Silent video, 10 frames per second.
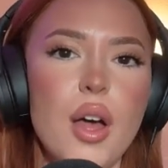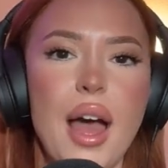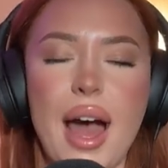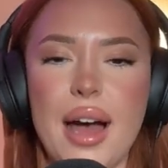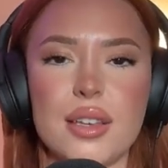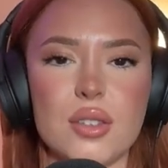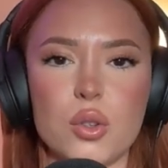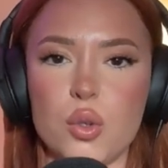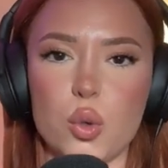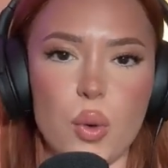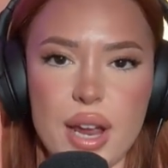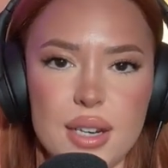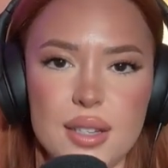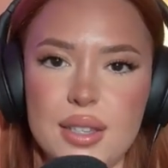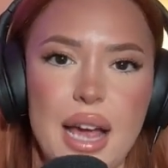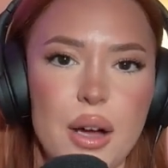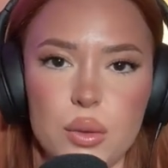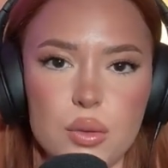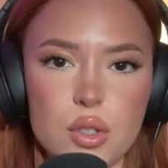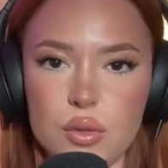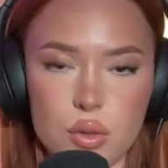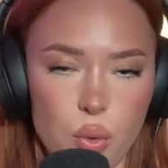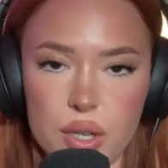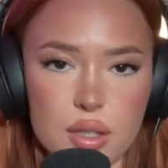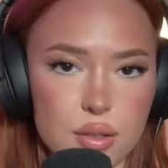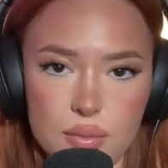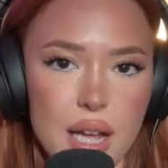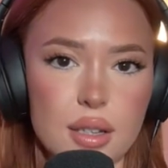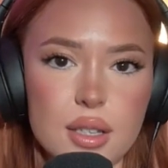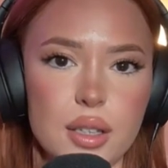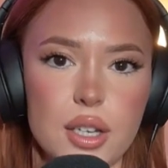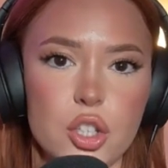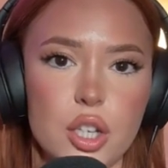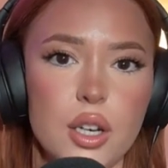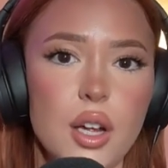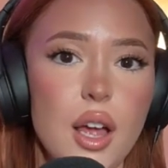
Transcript: has great sound noise cancellation.